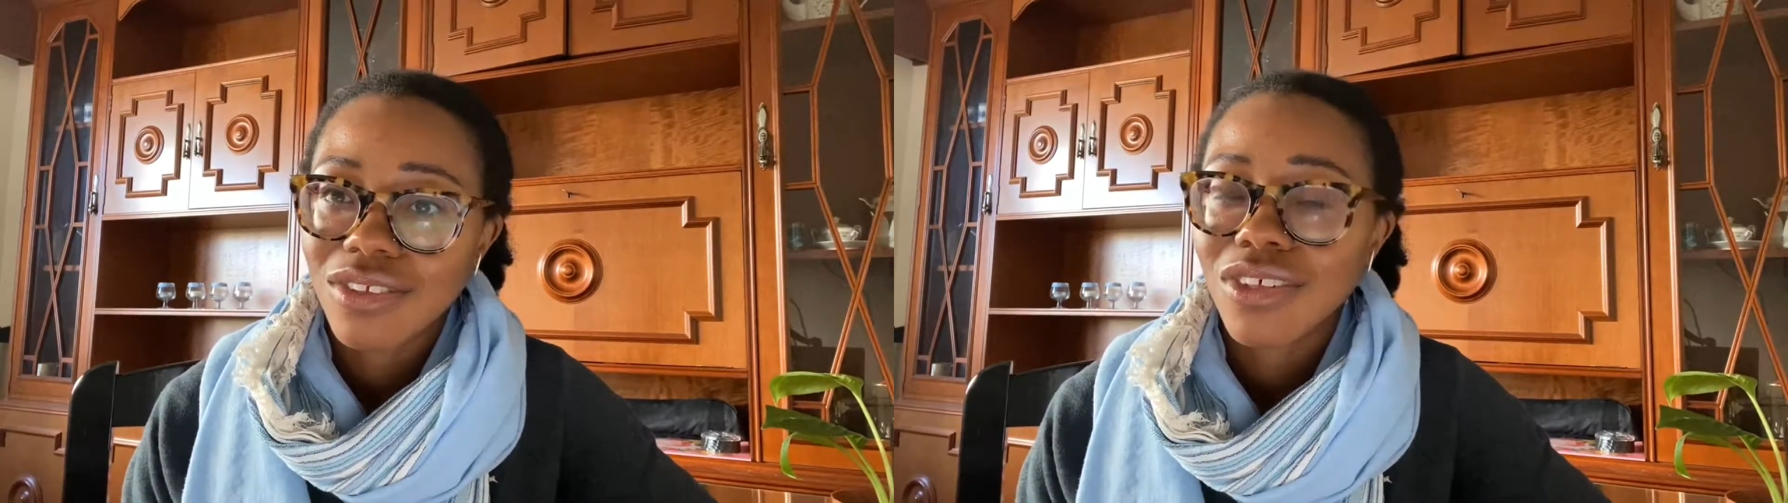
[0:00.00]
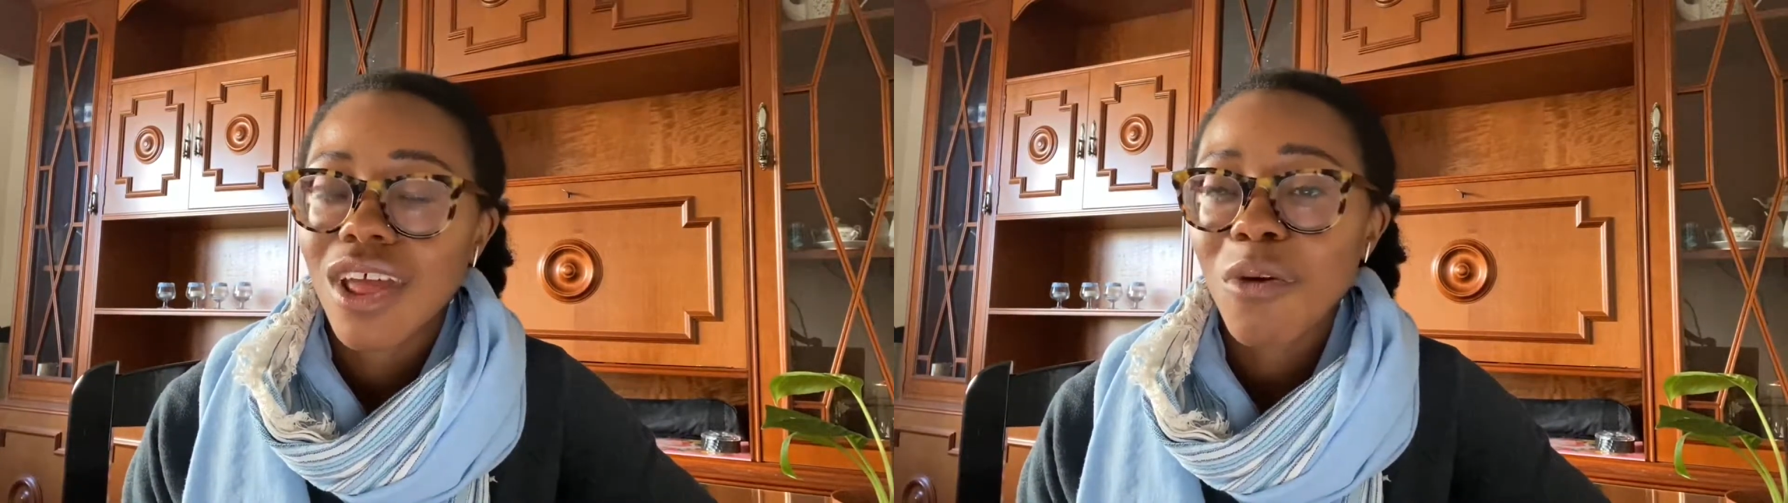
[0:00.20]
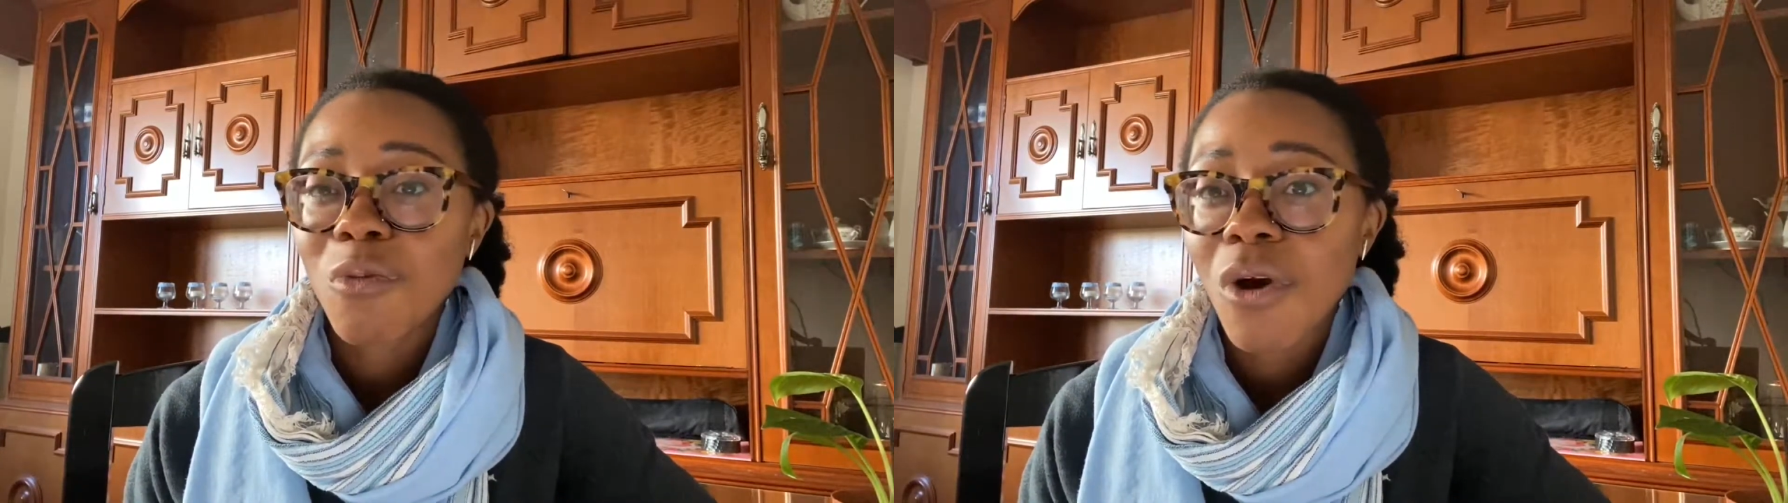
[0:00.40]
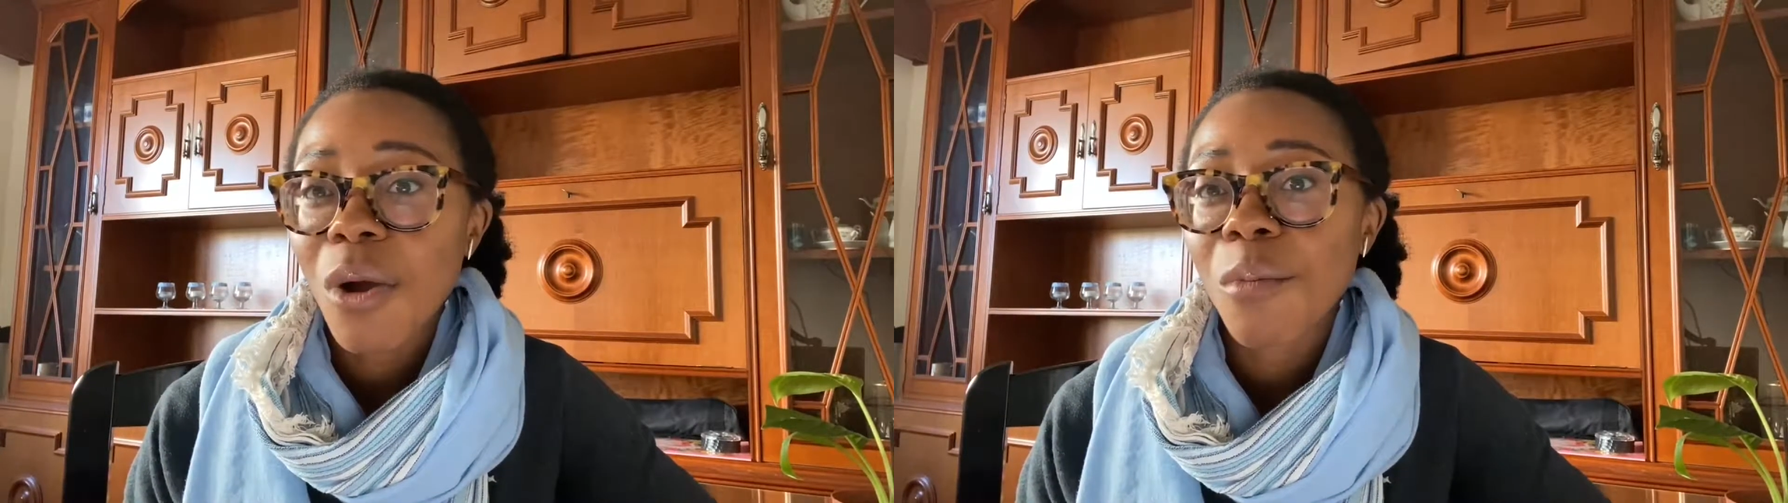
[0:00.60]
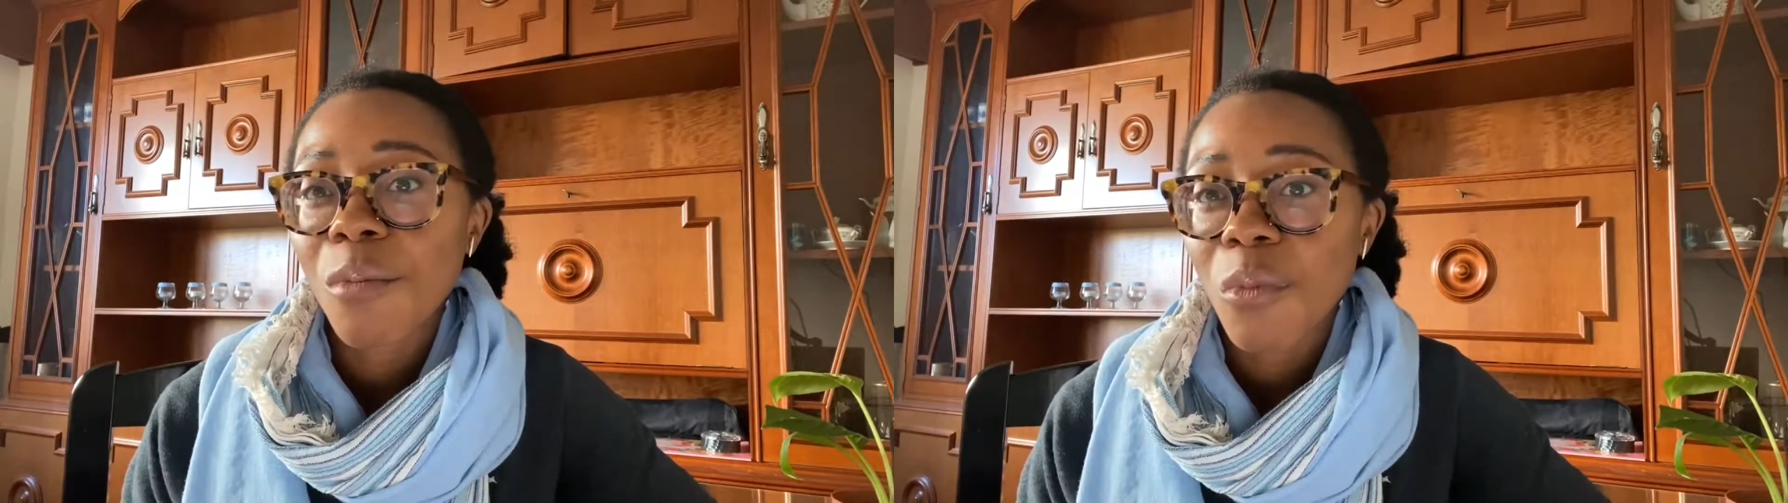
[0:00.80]
that I
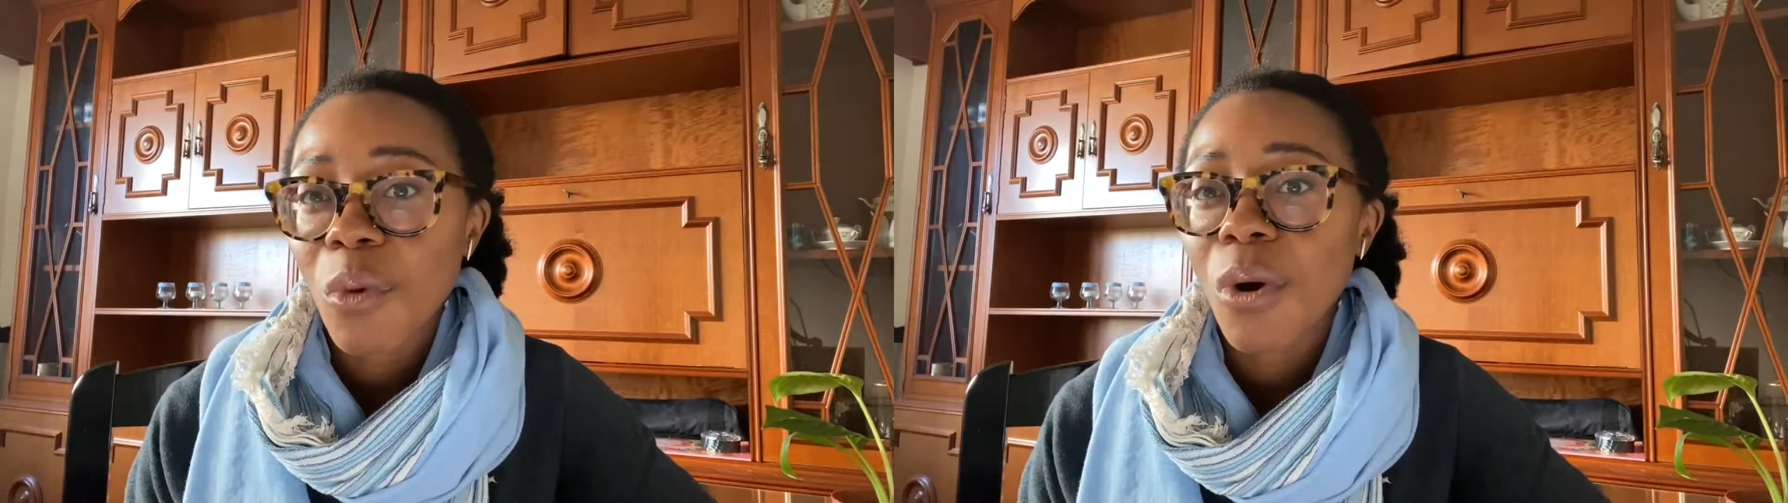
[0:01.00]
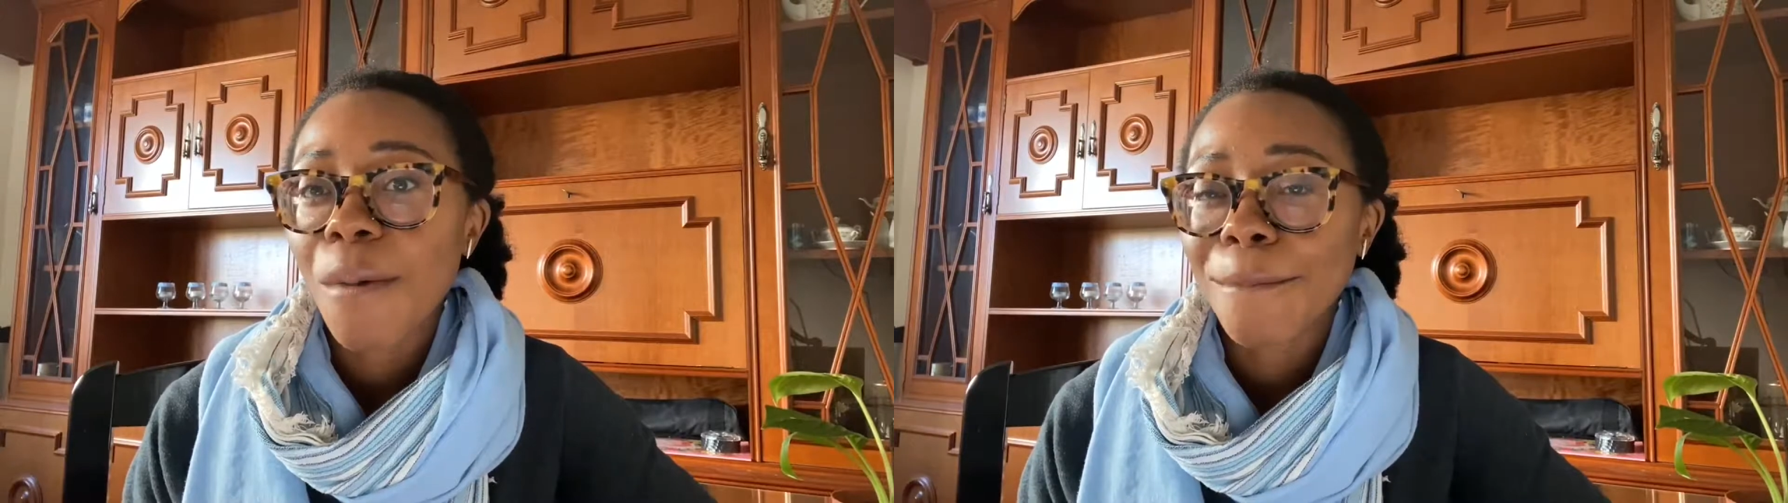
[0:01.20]
want more